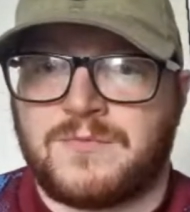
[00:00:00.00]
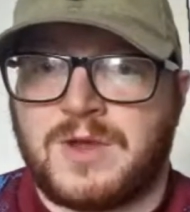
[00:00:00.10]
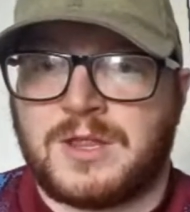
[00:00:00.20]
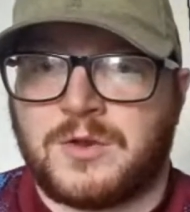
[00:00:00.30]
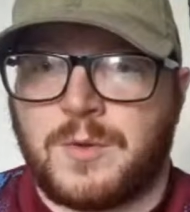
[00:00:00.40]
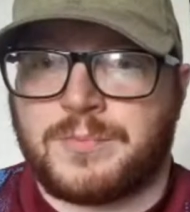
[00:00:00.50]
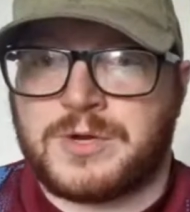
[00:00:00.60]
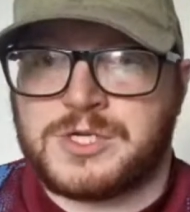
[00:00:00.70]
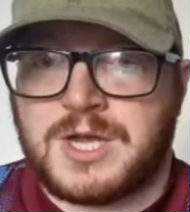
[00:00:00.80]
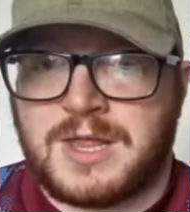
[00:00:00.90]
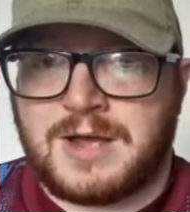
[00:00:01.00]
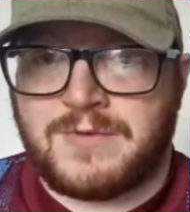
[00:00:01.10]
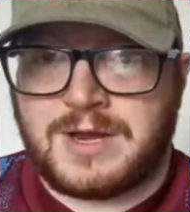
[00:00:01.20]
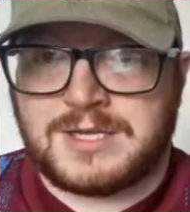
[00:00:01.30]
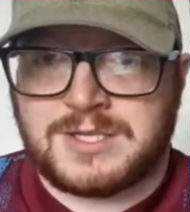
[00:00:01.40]
Really do appreciate that,
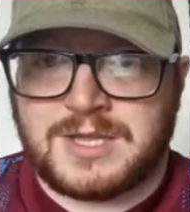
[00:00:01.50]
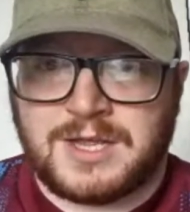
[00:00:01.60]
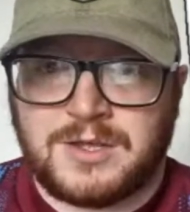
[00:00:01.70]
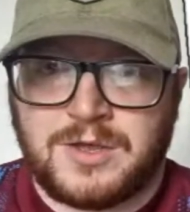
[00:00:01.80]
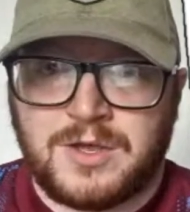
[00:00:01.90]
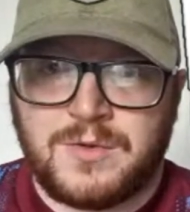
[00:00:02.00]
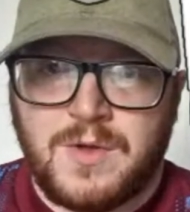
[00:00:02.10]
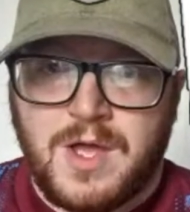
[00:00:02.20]
Rene, so thank you.